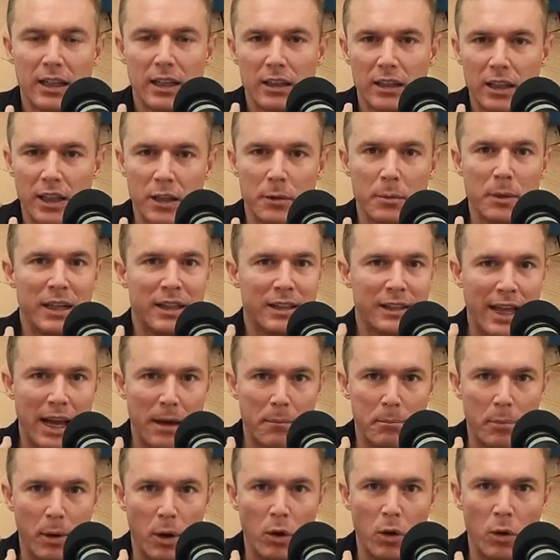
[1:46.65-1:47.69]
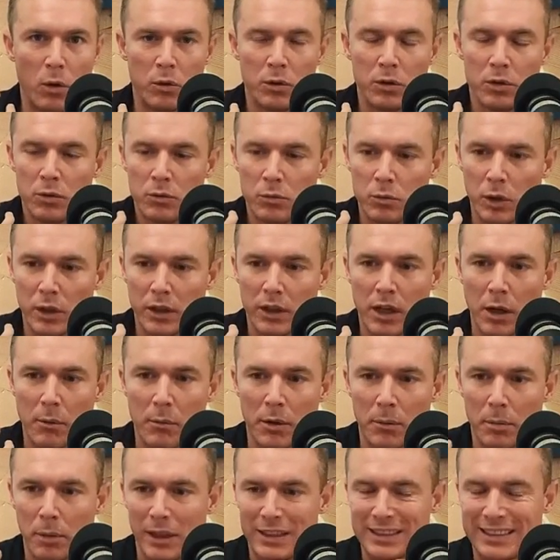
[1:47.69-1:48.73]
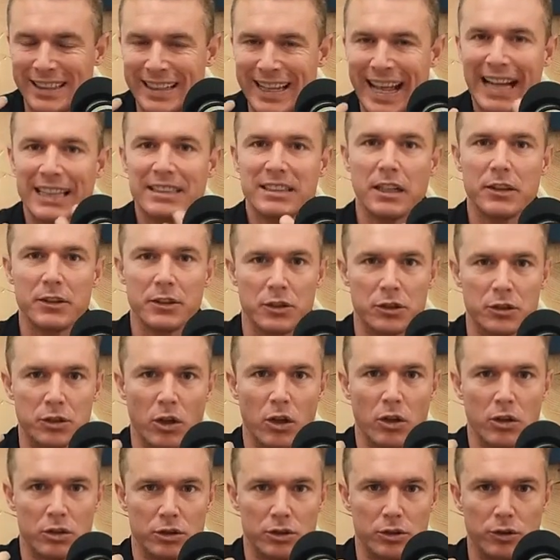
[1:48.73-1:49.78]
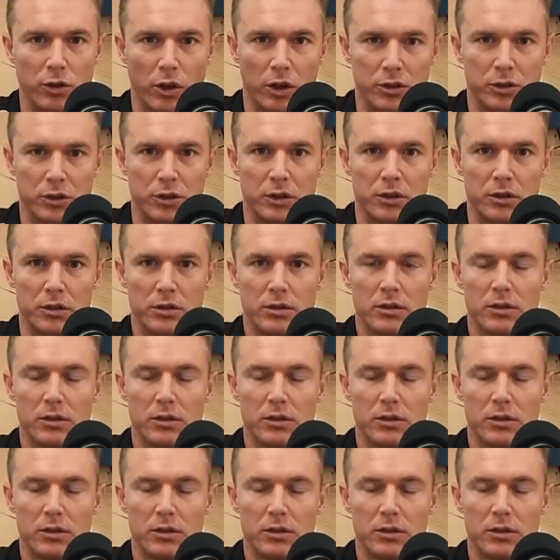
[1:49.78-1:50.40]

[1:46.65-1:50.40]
ligament and that bone really come into place. And that's how your jaw is structured.